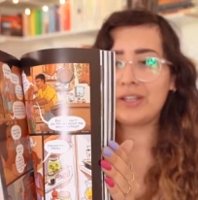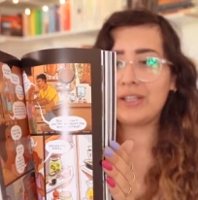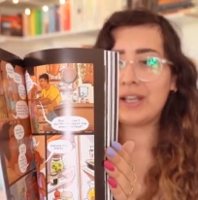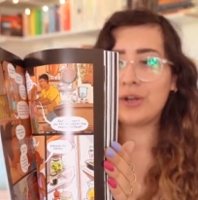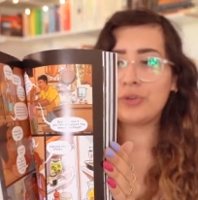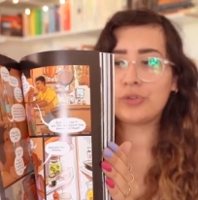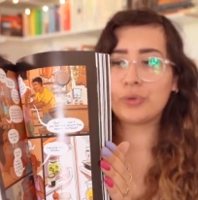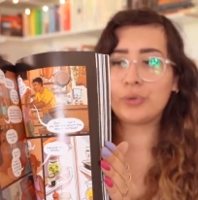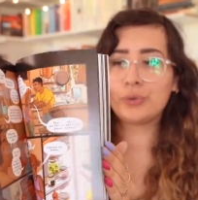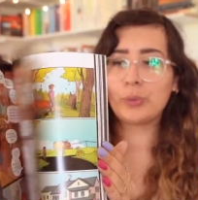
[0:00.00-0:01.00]
in a
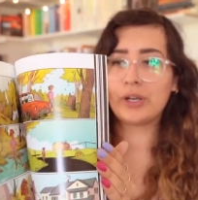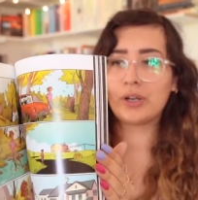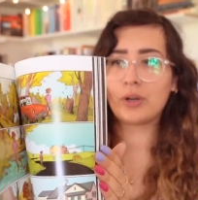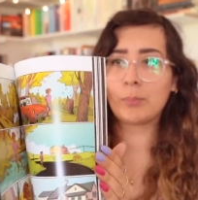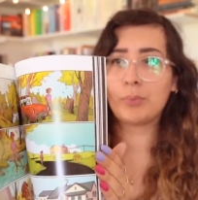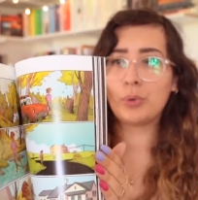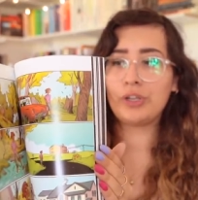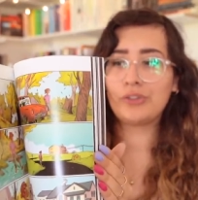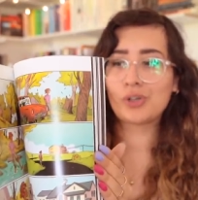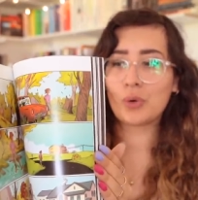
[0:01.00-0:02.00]
household where
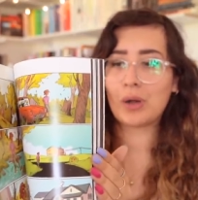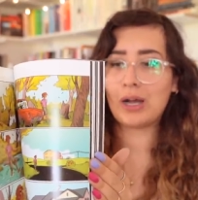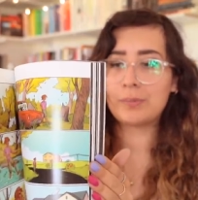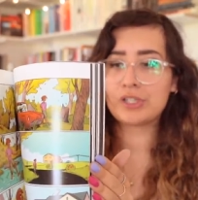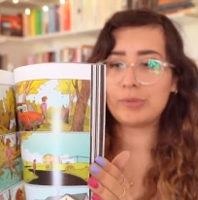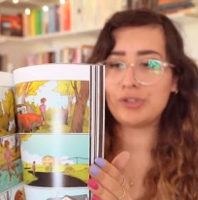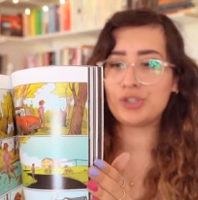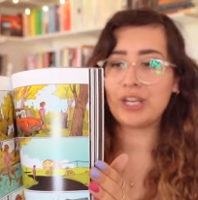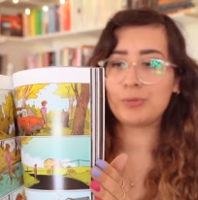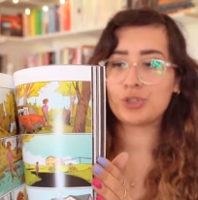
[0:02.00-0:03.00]
boys grow up to be
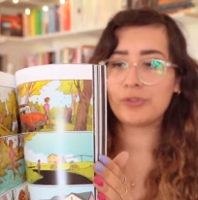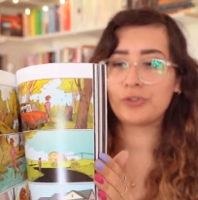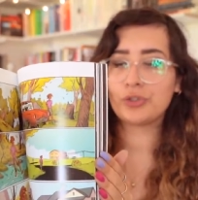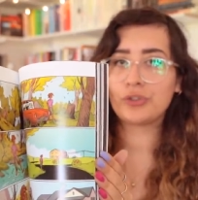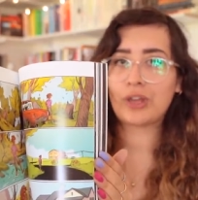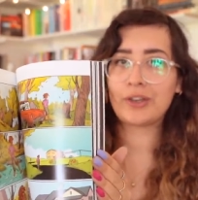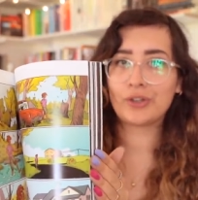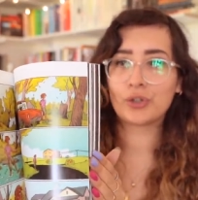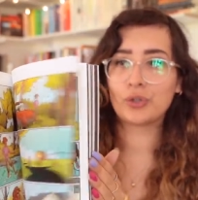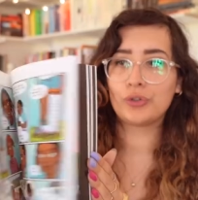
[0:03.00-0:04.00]
shapeshifters and
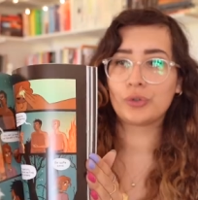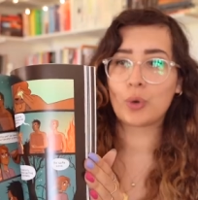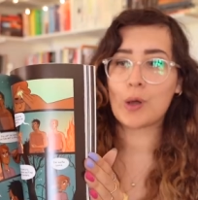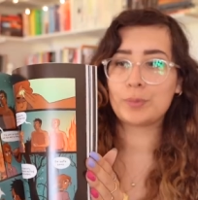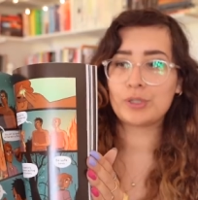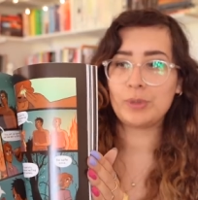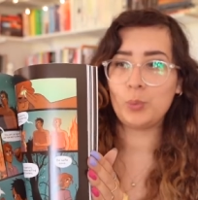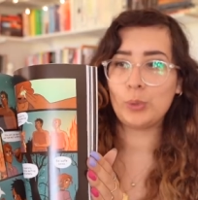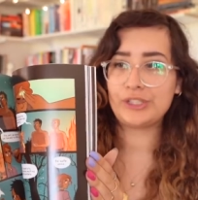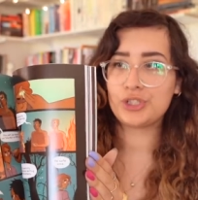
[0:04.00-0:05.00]
girls grow up to be
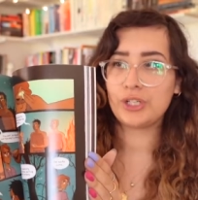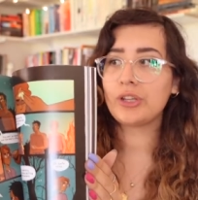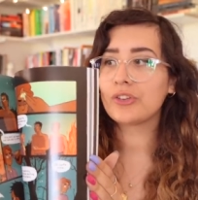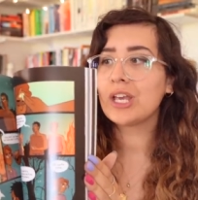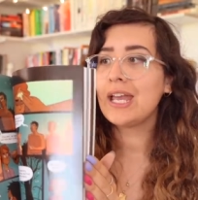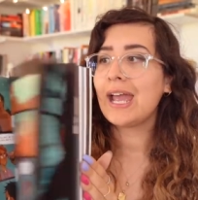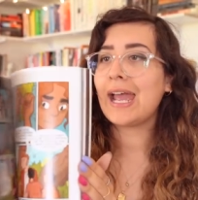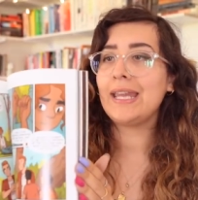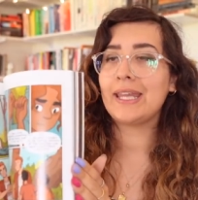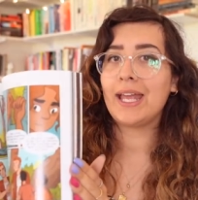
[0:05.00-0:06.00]
witches,
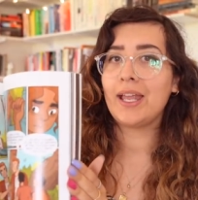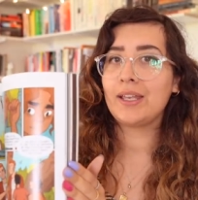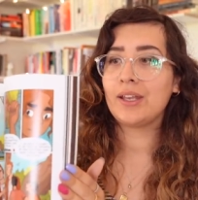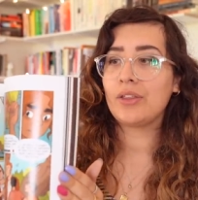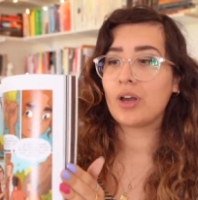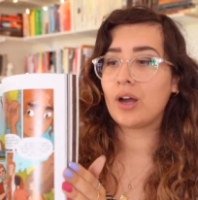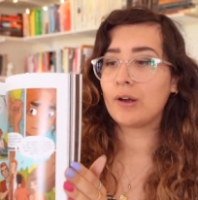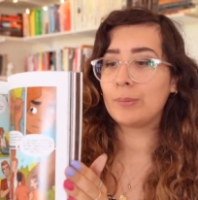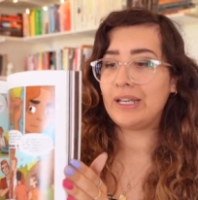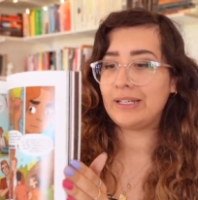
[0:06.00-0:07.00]
and then
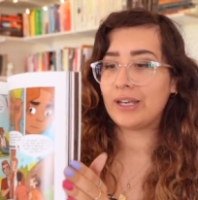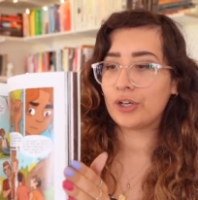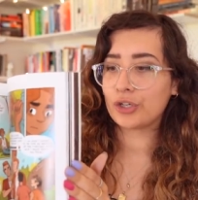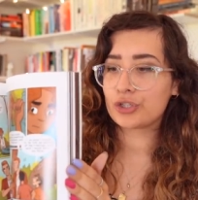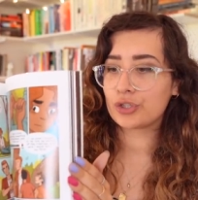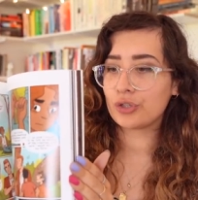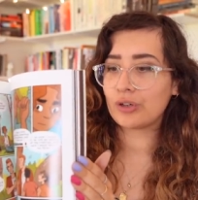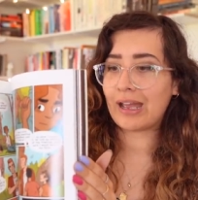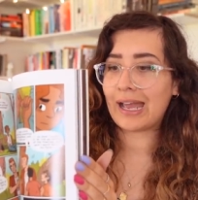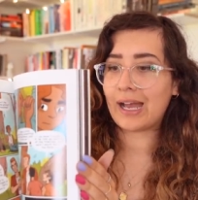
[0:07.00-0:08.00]
our main
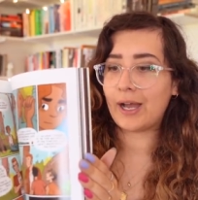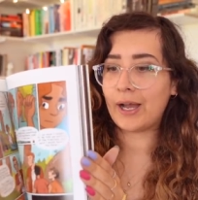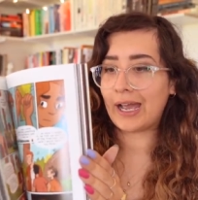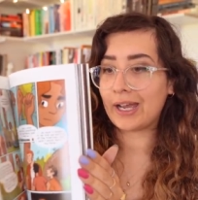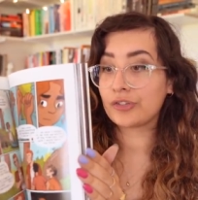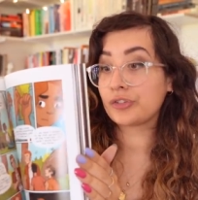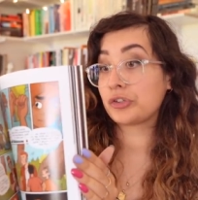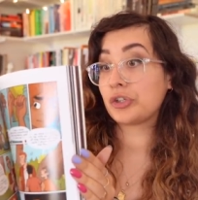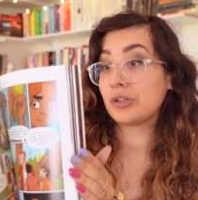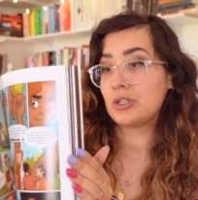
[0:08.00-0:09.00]
character, uh,
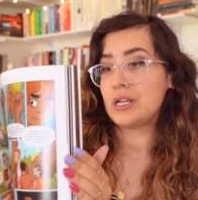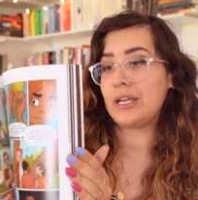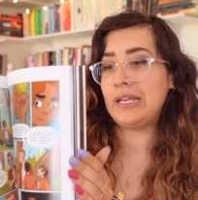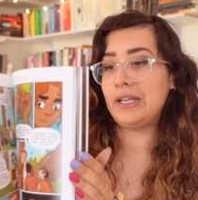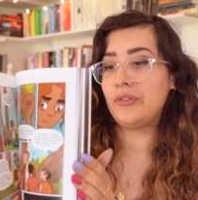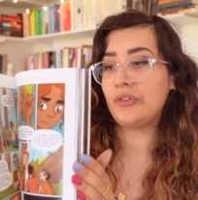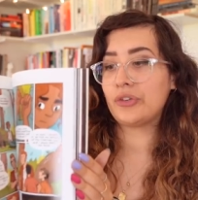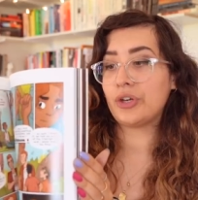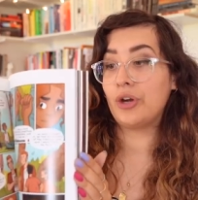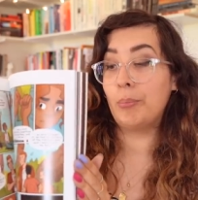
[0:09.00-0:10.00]
Aster, is
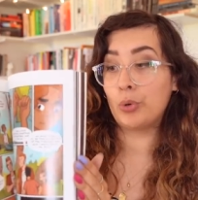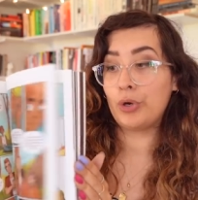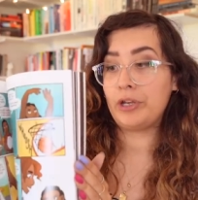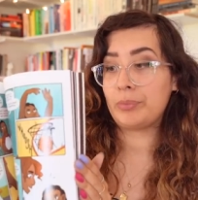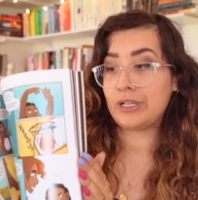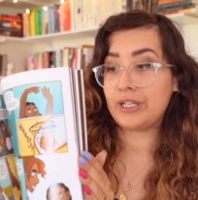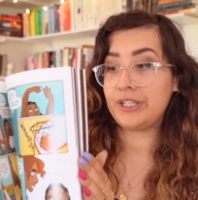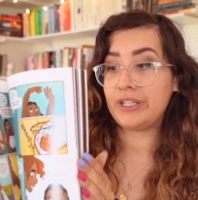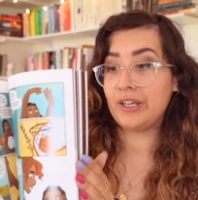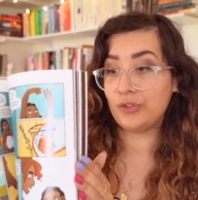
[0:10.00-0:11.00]
a boy, but
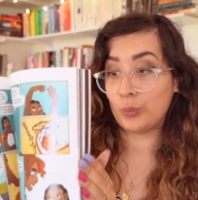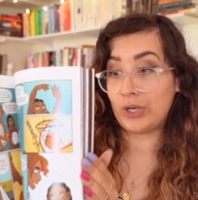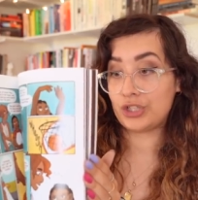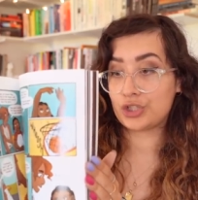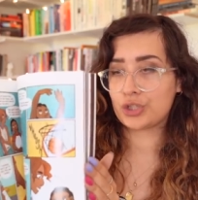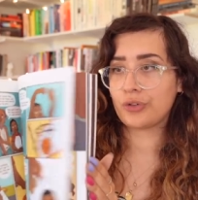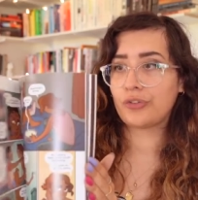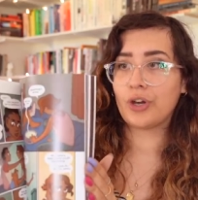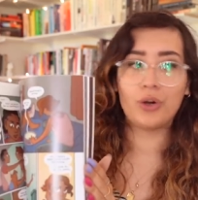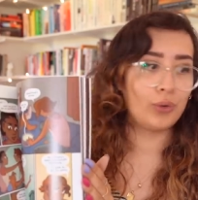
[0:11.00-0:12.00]
he is a witch.
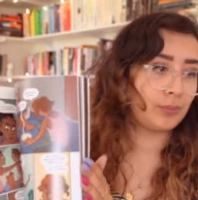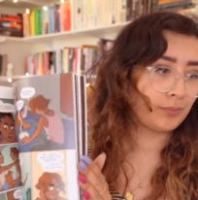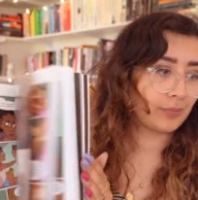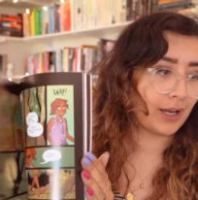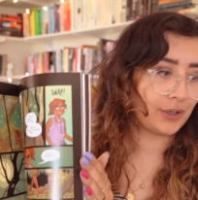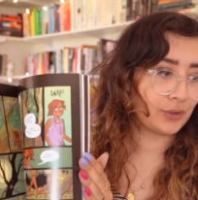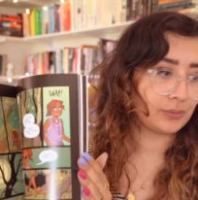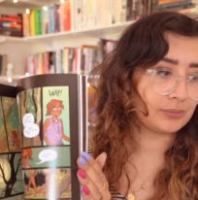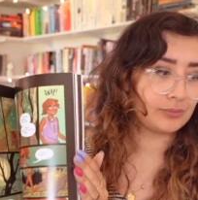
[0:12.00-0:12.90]
So, I don't...